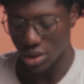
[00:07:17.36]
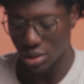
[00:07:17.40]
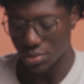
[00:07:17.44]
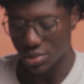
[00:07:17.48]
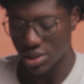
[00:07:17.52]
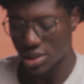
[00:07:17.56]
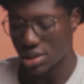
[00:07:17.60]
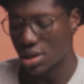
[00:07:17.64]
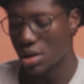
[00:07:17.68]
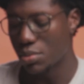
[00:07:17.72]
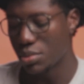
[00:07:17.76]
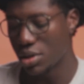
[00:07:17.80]
your name
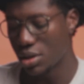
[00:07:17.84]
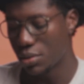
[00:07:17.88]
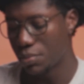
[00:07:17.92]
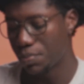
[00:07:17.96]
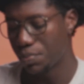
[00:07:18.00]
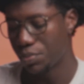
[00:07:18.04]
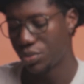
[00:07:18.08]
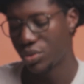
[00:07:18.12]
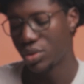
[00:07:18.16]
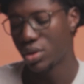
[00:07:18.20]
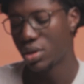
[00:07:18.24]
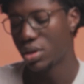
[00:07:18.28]
is Demi.
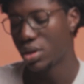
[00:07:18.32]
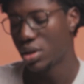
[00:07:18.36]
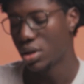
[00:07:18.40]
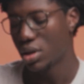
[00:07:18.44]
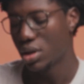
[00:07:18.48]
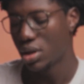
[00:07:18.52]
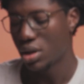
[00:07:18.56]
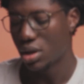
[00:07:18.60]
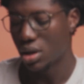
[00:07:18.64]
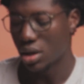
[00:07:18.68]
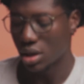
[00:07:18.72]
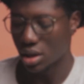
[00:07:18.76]

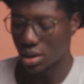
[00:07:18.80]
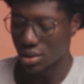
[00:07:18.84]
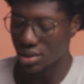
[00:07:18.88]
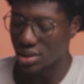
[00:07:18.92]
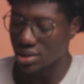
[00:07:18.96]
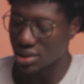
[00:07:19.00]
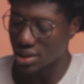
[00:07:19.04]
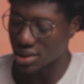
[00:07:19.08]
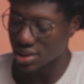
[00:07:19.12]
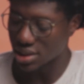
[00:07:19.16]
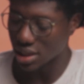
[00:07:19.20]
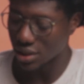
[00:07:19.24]

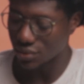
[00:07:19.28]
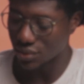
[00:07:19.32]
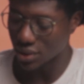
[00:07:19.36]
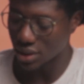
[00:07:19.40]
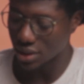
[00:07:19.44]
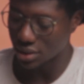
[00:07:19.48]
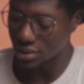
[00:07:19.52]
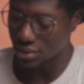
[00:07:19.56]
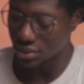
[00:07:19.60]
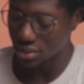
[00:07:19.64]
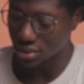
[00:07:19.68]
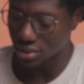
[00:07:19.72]
This is a
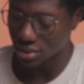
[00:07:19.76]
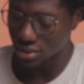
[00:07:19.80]
server.